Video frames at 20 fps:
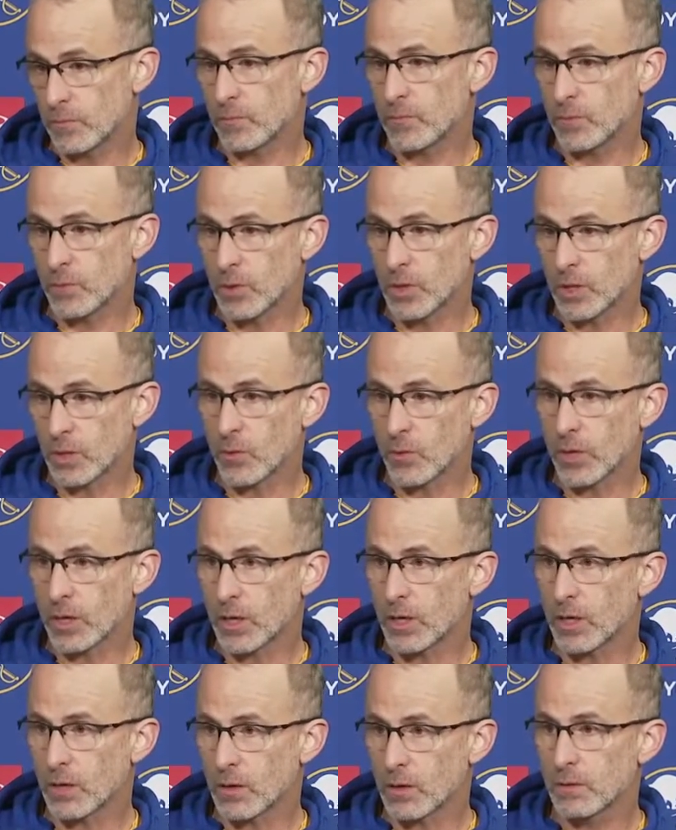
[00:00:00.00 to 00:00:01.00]
really
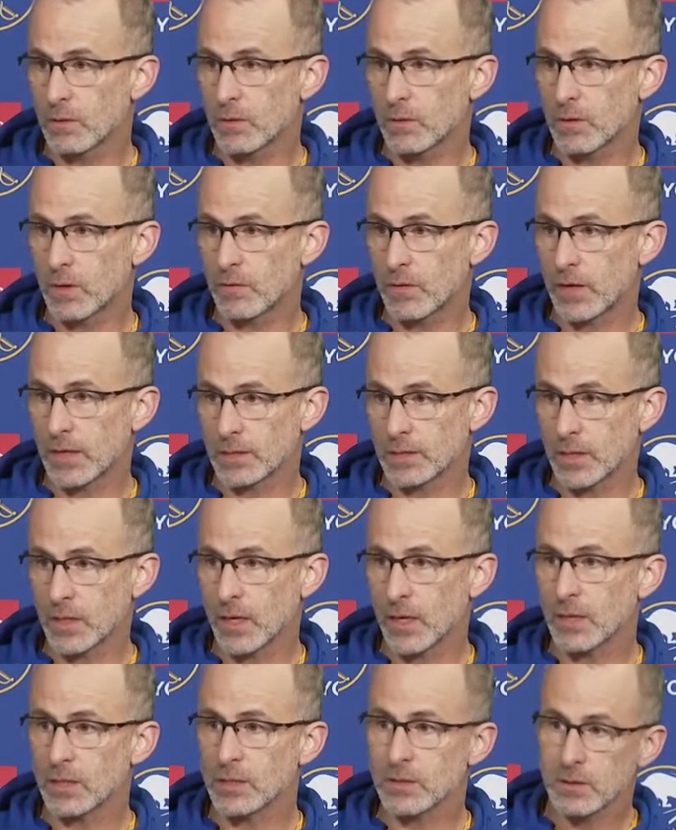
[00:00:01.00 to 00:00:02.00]
quick here if that's the
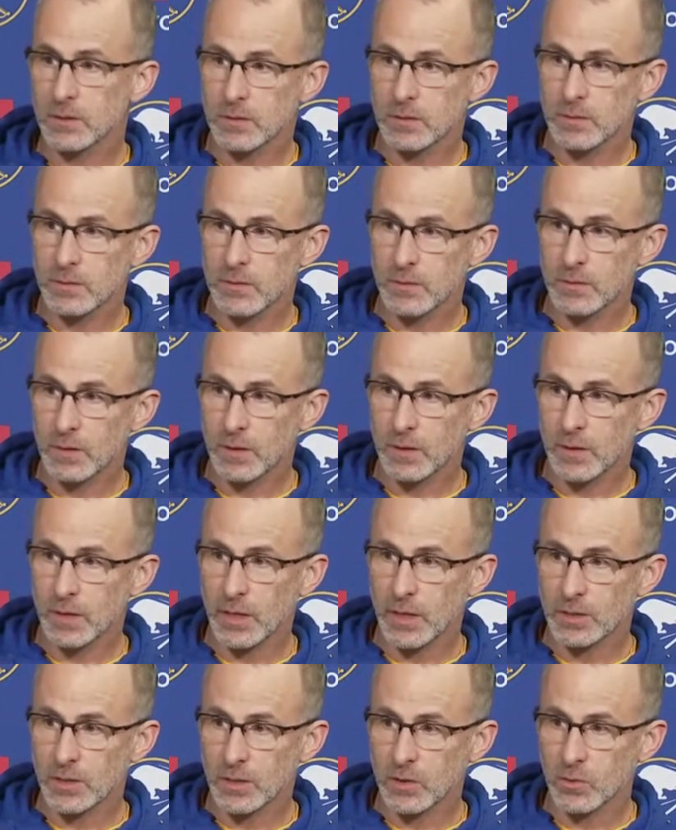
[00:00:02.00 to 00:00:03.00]
case
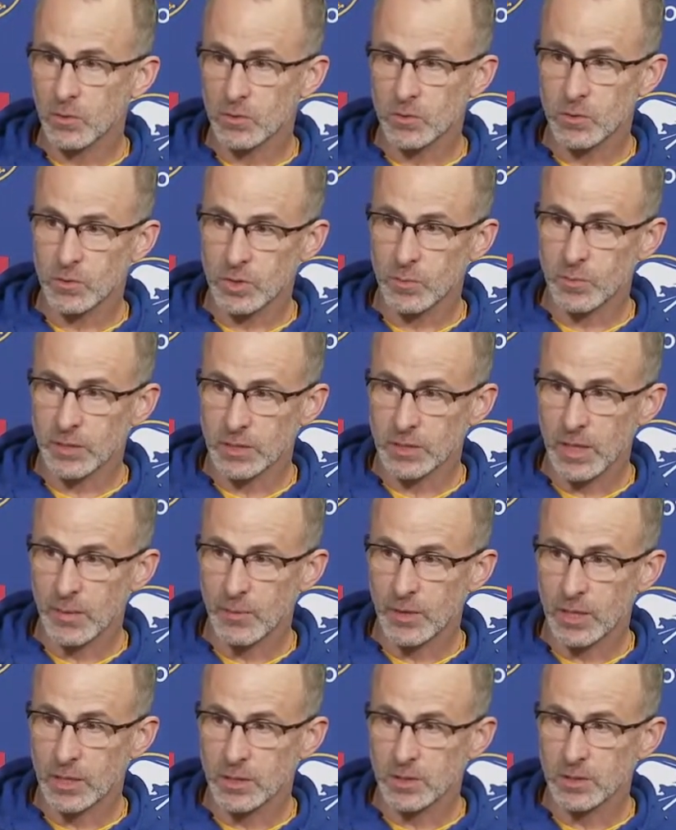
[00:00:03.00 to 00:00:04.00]
as he goes through some
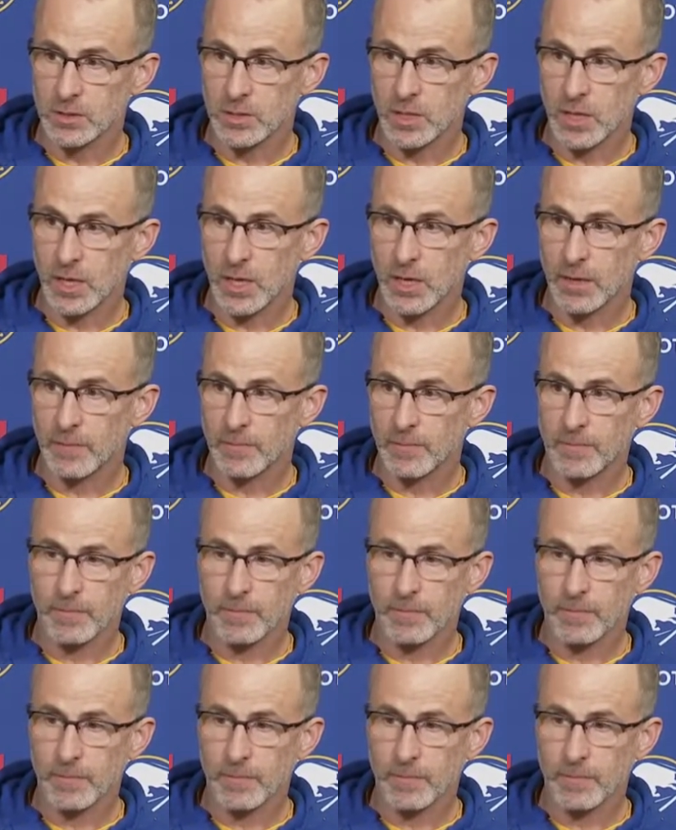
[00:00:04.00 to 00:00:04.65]
examinations today.